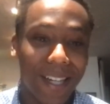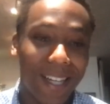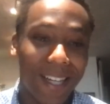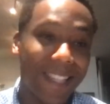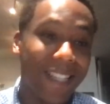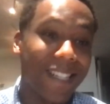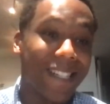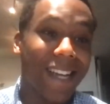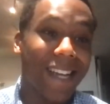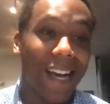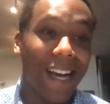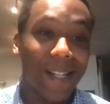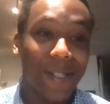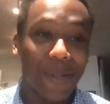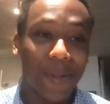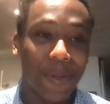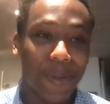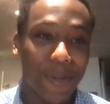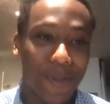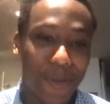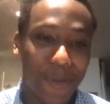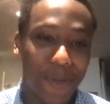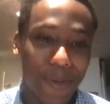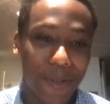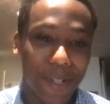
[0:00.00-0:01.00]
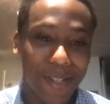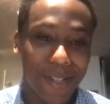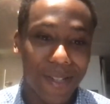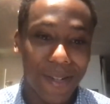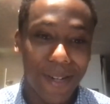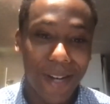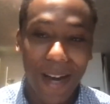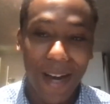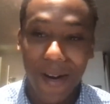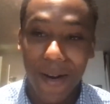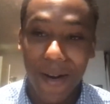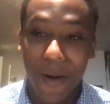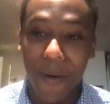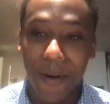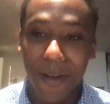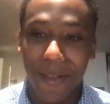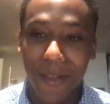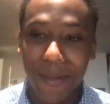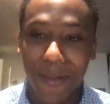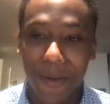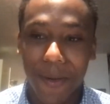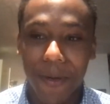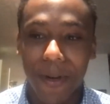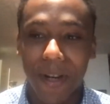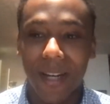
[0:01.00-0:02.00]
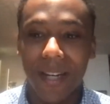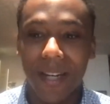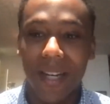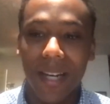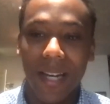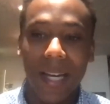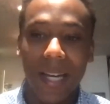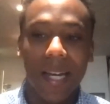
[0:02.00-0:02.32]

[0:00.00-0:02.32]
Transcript: and these high school students are now going through it.